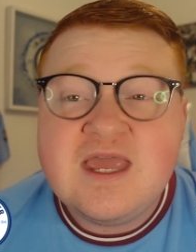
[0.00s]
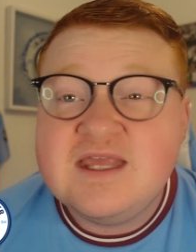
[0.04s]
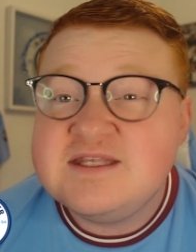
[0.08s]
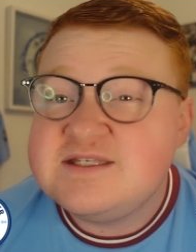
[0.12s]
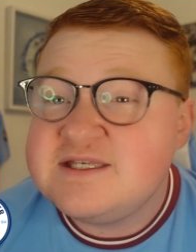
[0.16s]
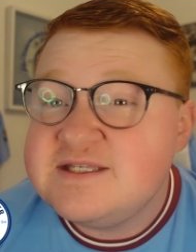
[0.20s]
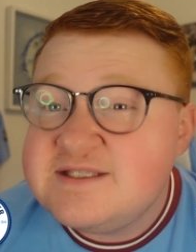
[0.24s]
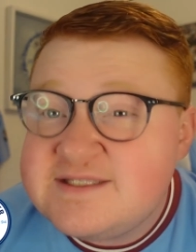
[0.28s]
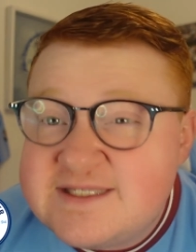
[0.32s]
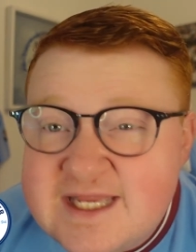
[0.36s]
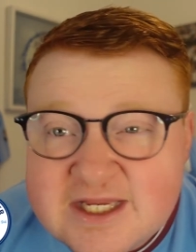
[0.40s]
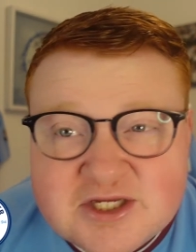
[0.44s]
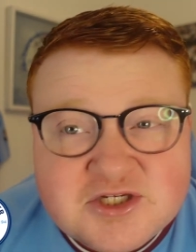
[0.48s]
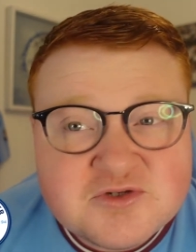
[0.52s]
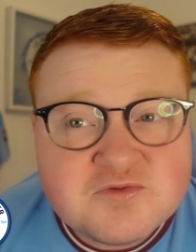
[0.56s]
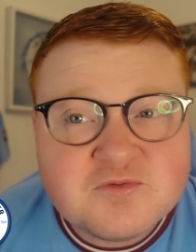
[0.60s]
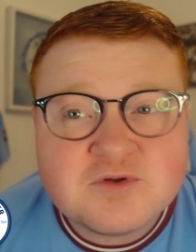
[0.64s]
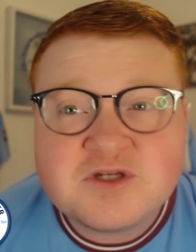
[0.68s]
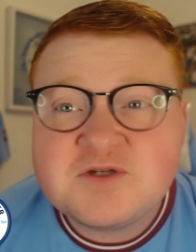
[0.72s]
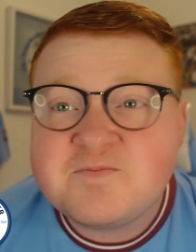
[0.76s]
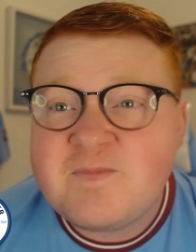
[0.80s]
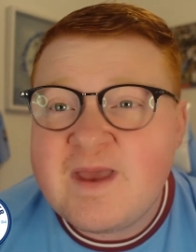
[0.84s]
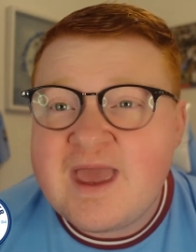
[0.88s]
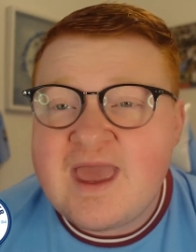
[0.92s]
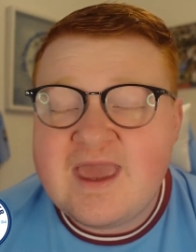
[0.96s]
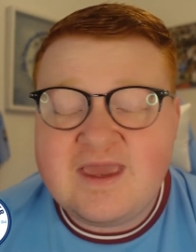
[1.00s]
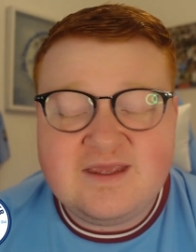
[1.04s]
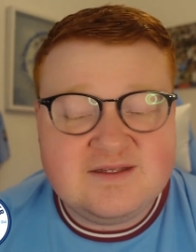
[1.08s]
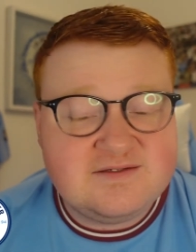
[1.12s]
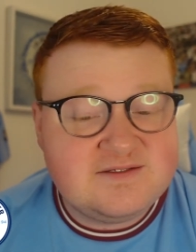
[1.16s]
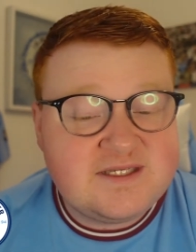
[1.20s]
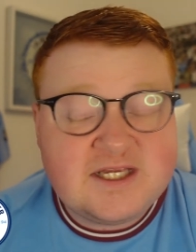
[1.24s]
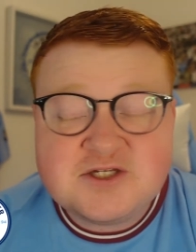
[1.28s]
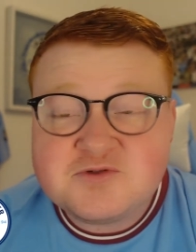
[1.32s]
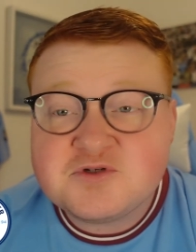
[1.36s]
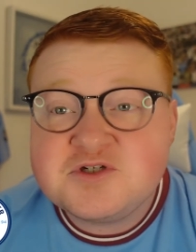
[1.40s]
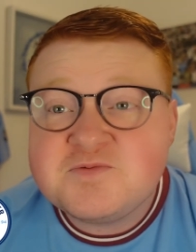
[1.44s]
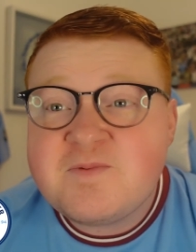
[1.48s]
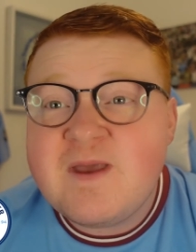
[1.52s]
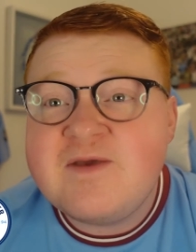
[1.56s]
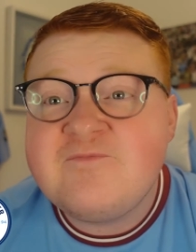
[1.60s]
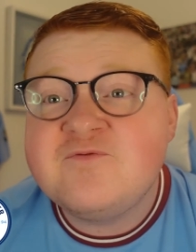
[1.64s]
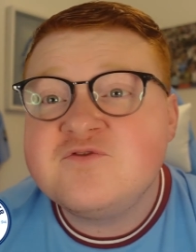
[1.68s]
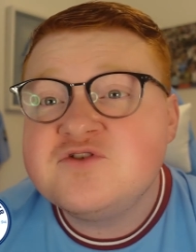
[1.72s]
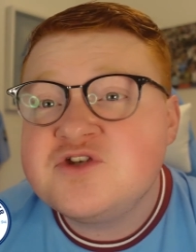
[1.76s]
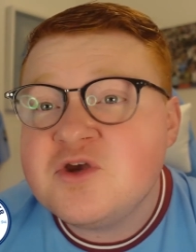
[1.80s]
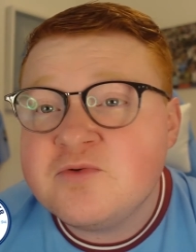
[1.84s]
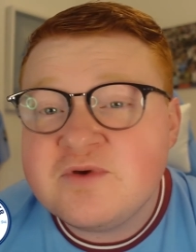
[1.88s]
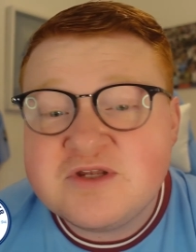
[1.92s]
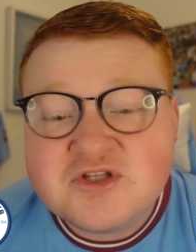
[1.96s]
It's a disrespect, it's
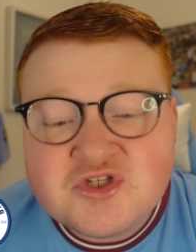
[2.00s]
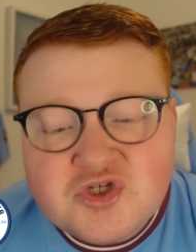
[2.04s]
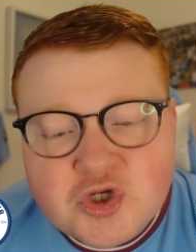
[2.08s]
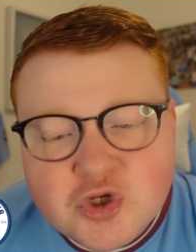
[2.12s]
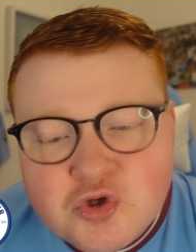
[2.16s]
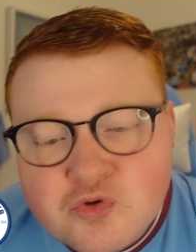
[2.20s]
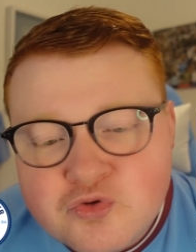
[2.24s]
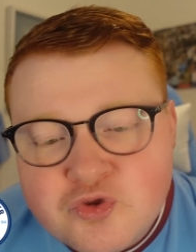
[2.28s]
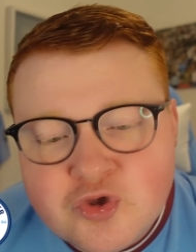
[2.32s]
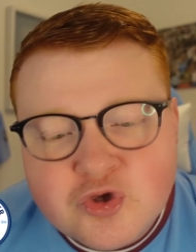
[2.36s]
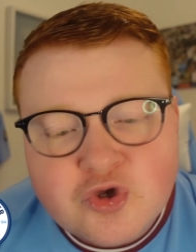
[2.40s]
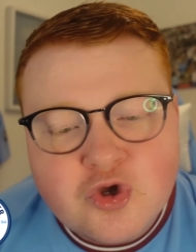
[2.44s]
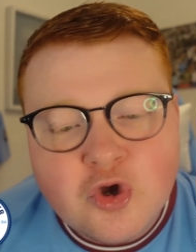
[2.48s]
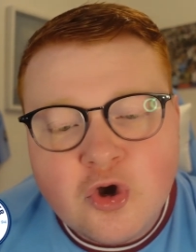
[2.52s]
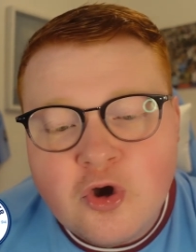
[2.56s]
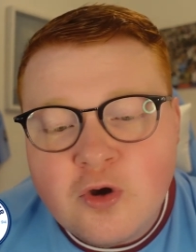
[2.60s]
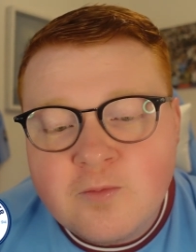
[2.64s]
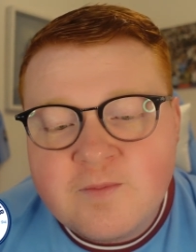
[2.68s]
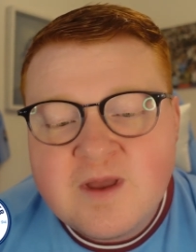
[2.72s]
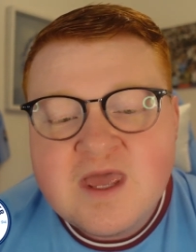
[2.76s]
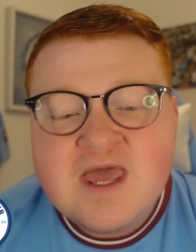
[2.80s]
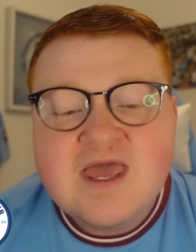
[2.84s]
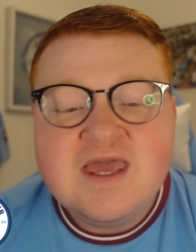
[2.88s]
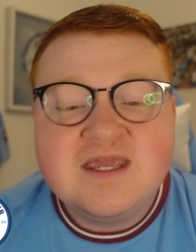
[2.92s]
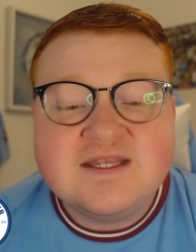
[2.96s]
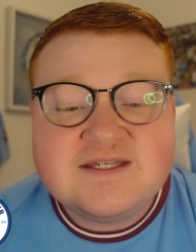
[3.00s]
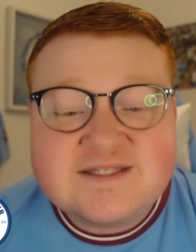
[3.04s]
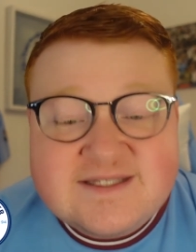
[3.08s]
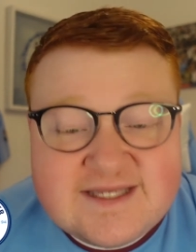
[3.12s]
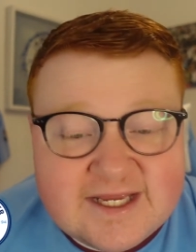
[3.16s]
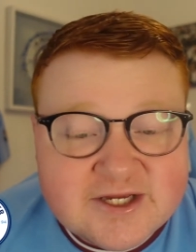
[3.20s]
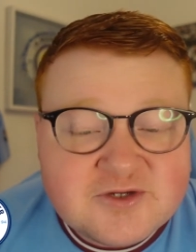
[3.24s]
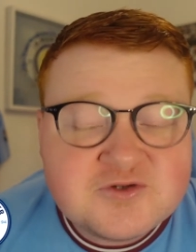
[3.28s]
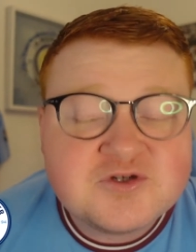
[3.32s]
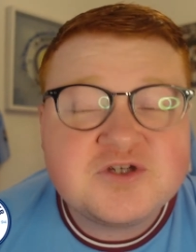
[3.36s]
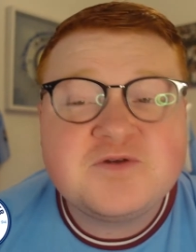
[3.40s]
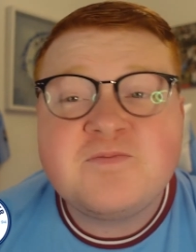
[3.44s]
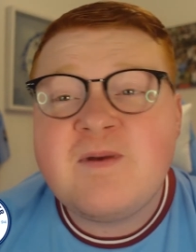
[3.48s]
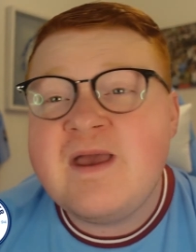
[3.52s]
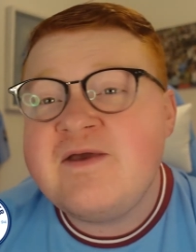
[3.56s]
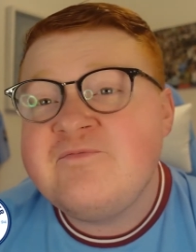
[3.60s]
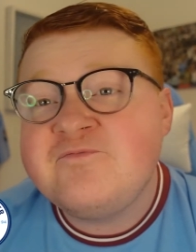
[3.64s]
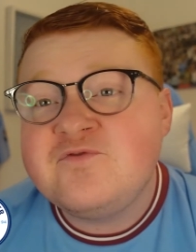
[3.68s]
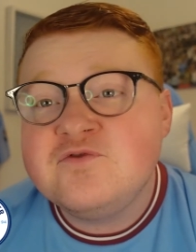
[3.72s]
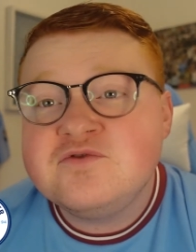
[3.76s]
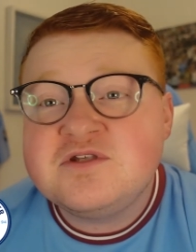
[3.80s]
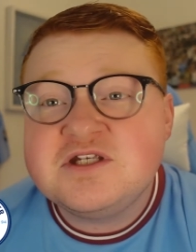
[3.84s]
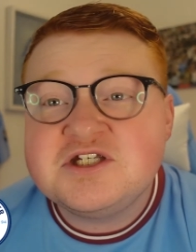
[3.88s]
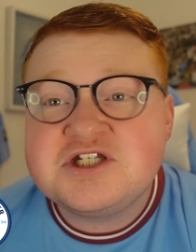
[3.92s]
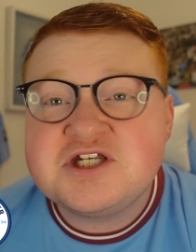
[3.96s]
disrespectful, sorry, to the cup. It's
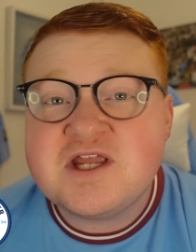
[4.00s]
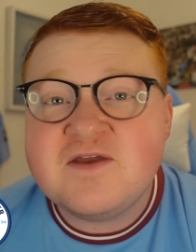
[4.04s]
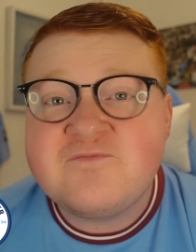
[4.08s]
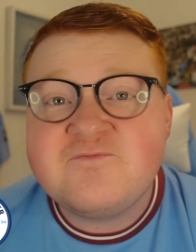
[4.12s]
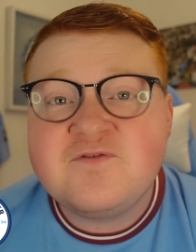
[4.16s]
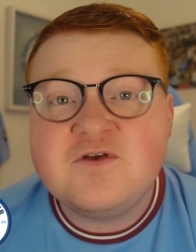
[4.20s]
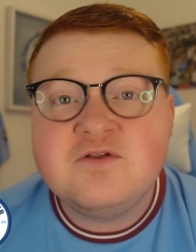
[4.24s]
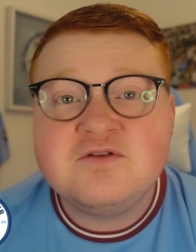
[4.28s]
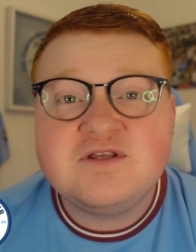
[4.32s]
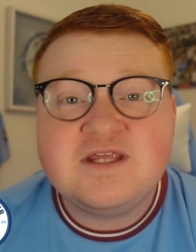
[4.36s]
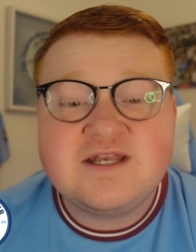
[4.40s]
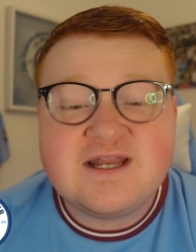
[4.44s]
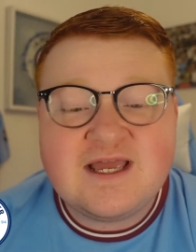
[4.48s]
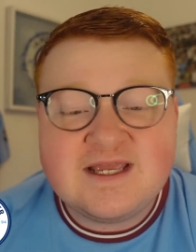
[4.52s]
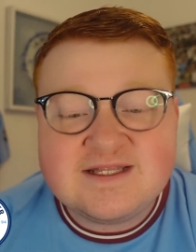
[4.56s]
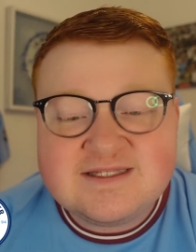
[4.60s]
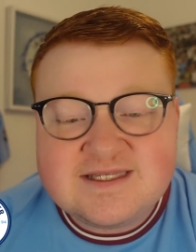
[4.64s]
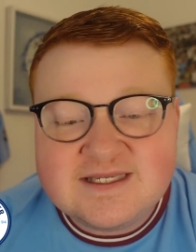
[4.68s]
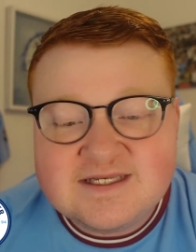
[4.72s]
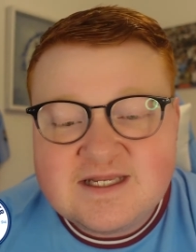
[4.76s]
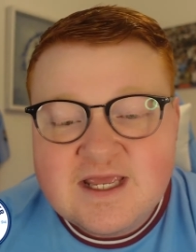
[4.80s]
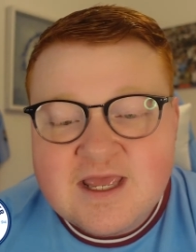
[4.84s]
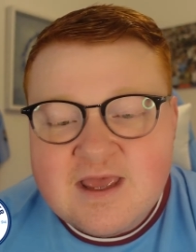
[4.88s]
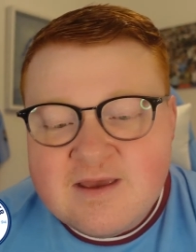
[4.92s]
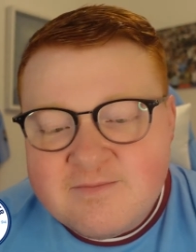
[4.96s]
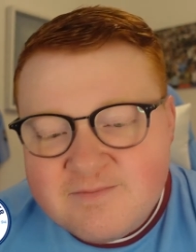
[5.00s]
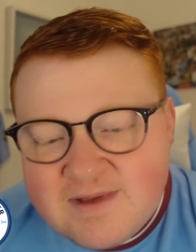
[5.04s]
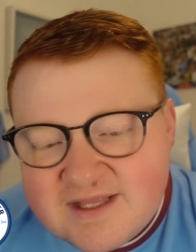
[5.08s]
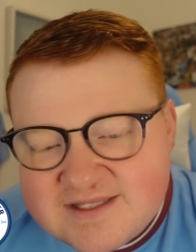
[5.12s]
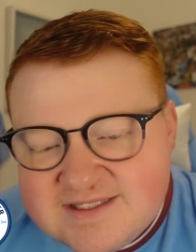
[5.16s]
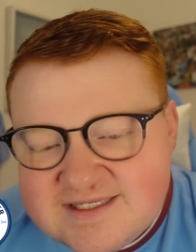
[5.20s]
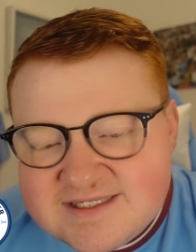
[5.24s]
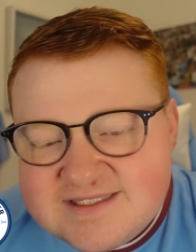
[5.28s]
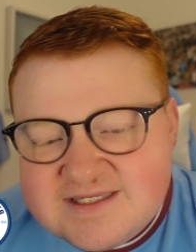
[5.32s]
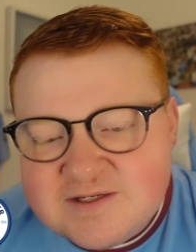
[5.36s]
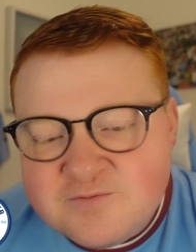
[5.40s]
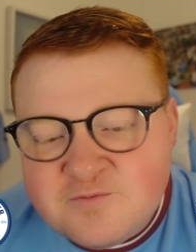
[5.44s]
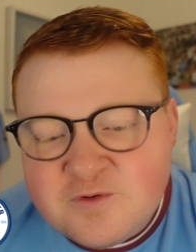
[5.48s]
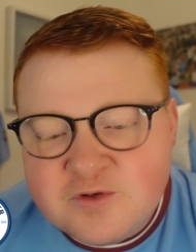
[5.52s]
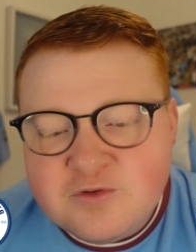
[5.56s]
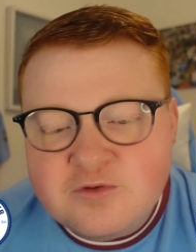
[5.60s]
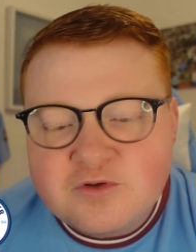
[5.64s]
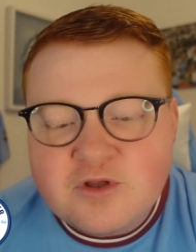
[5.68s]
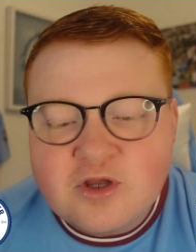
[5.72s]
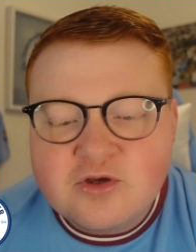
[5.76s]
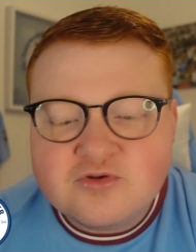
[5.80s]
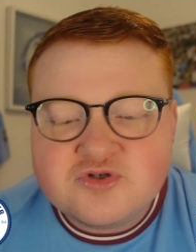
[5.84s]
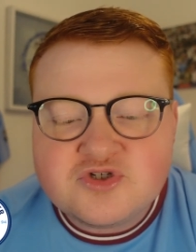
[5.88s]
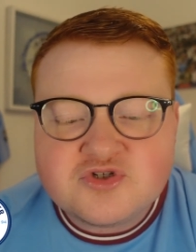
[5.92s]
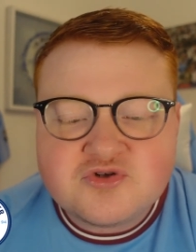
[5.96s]
disrespectful to Sheffield United. Man City will
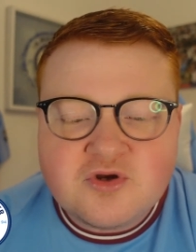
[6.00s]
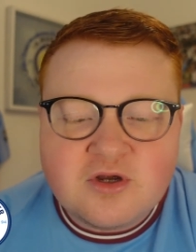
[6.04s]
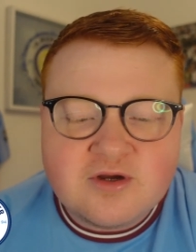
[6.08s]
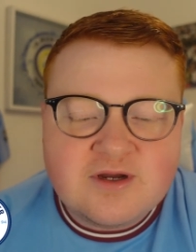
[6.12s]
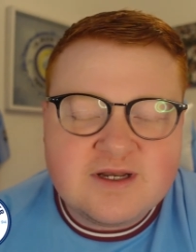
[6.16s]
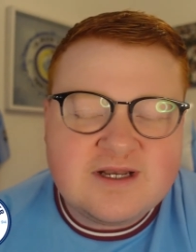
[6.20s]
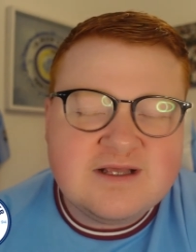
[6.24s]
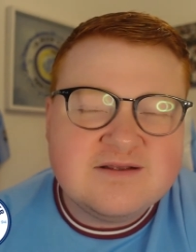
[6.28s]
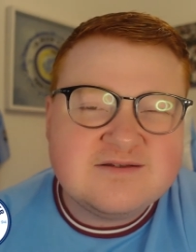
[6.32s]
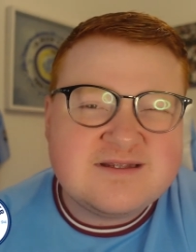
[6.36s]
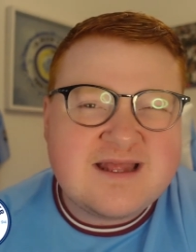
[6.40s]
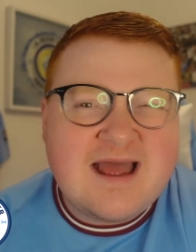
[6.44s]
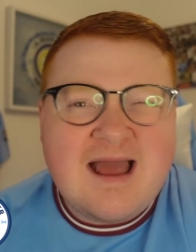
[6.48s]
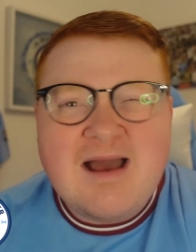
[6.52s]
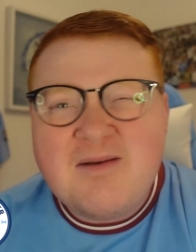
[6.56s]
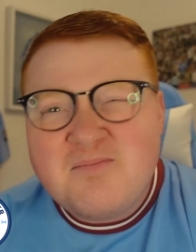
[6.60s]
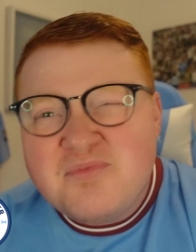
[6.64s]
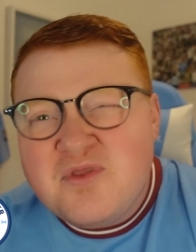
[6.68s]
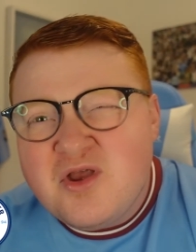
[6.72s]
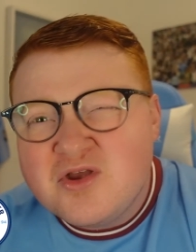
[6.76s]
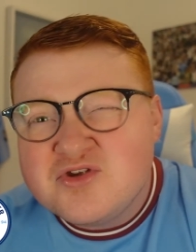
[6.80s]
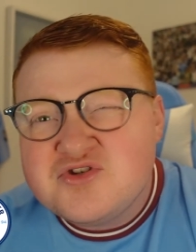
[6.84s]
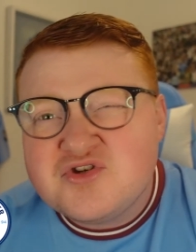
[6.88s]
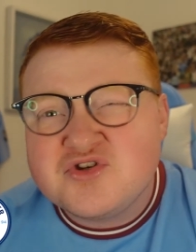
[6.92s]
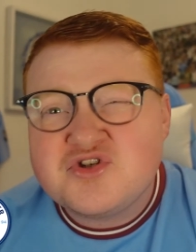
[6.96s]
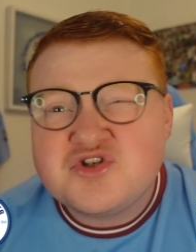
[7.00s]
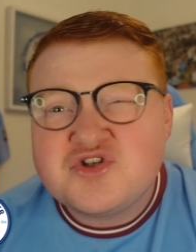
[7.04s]
go strong. And I was like, I'm not so